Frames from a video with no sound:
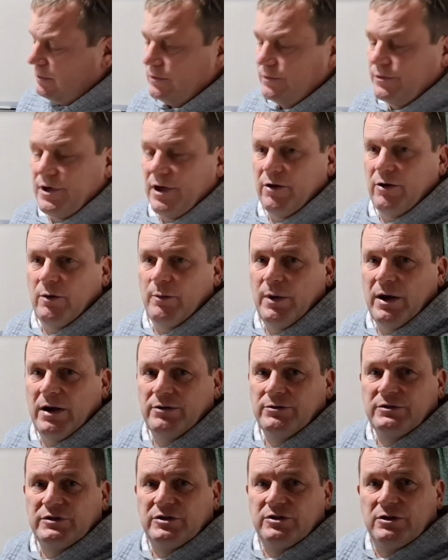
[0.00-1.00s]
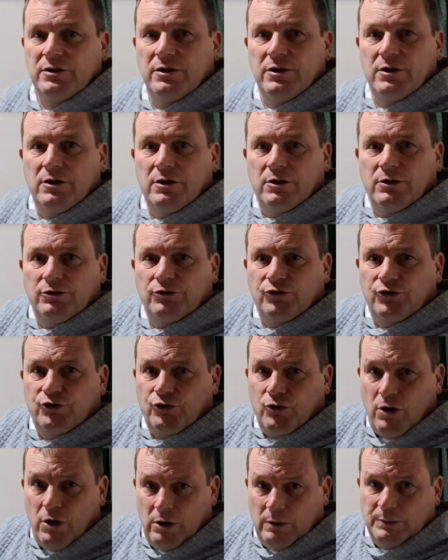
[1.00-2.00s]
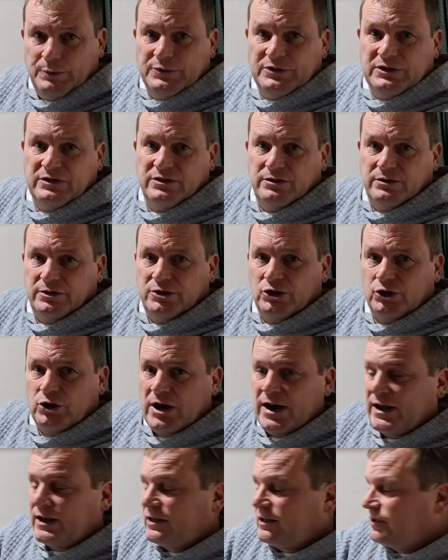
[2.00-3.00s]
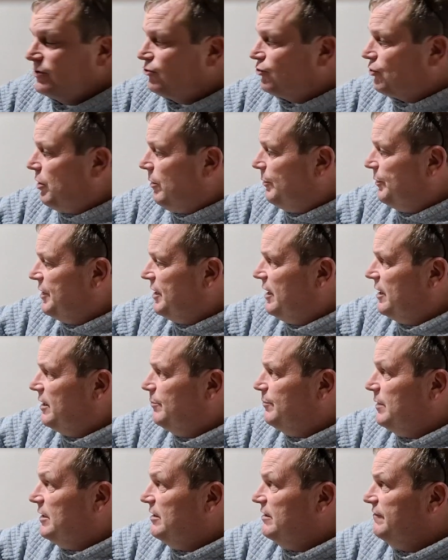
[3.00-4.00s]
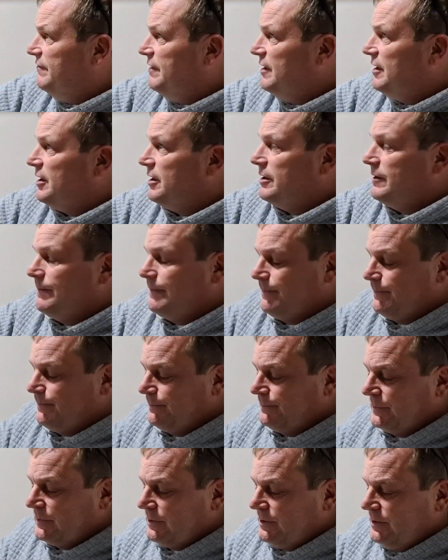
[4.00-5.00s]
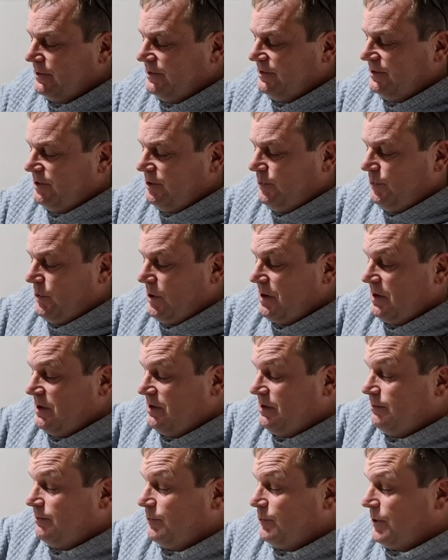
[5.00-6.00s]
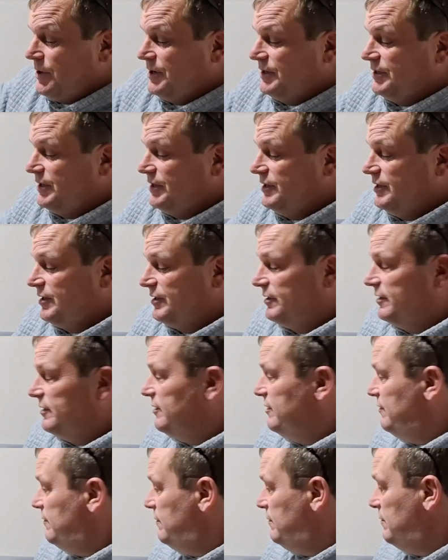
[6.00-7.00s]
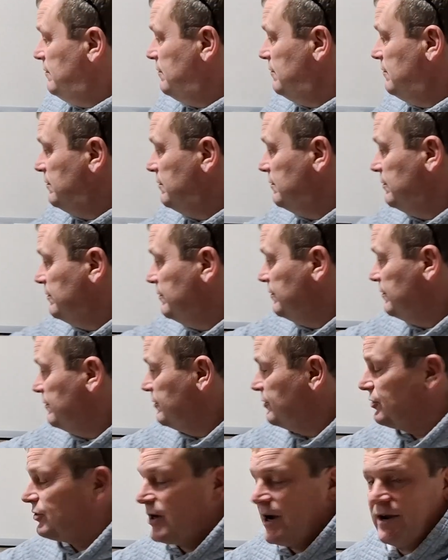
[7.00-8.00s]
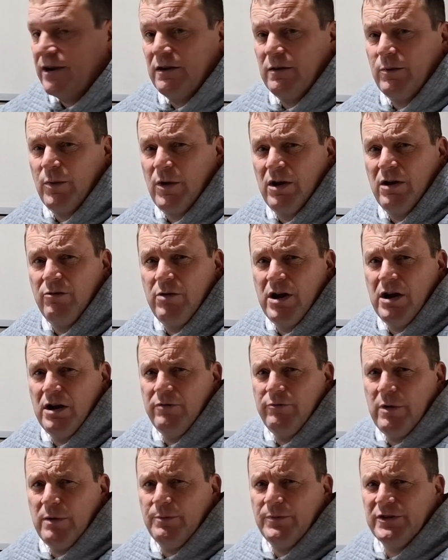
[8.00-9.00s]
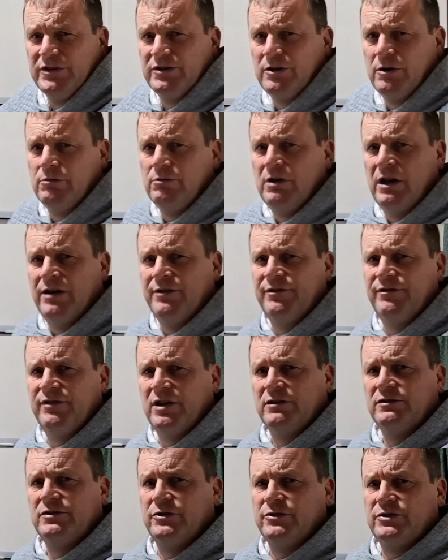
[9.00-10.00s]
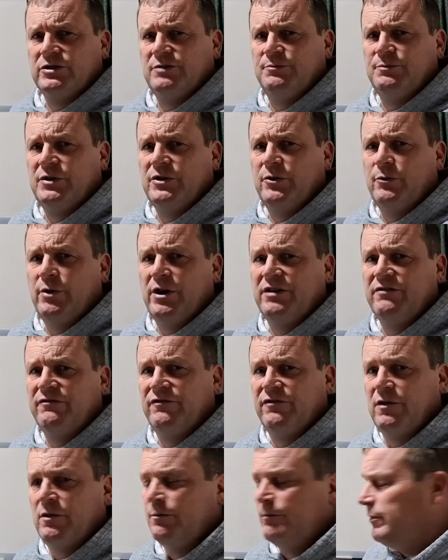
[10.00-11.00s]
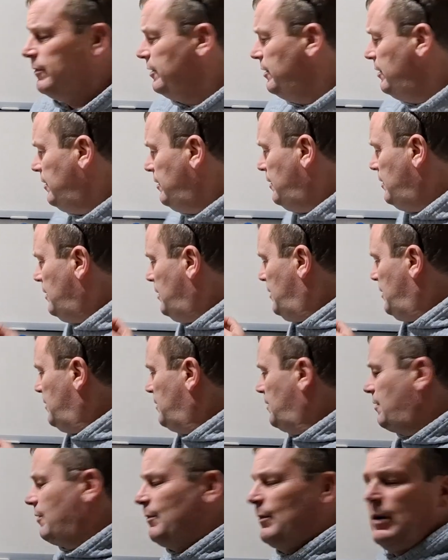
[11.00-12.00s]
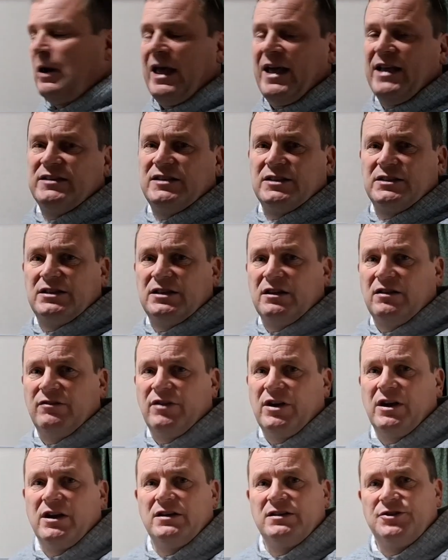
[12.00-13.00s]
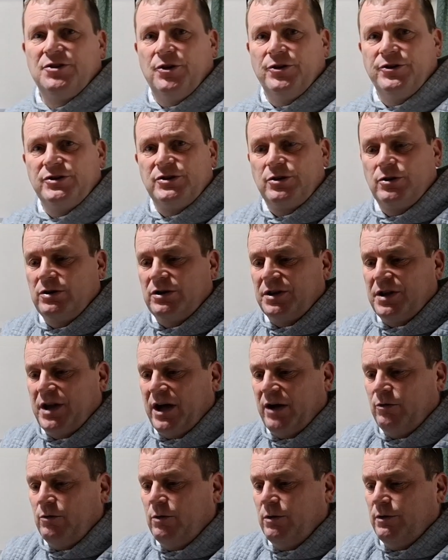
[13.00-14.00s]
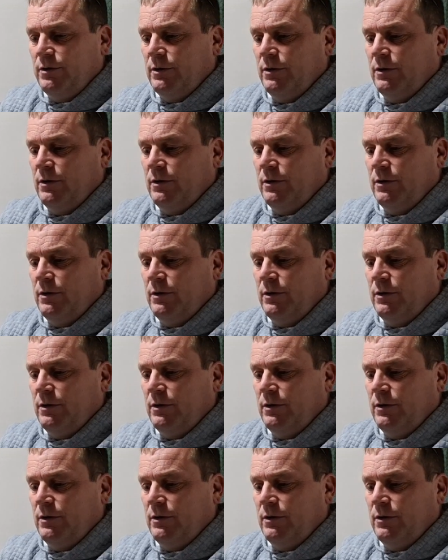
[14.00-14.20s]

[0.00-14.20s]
or thereabouts, dropped the strength, dropped the ABV. It's still pretty decent strength, but it really ripped the soul out of it. Took something away from the complexity of it. It's not as good now.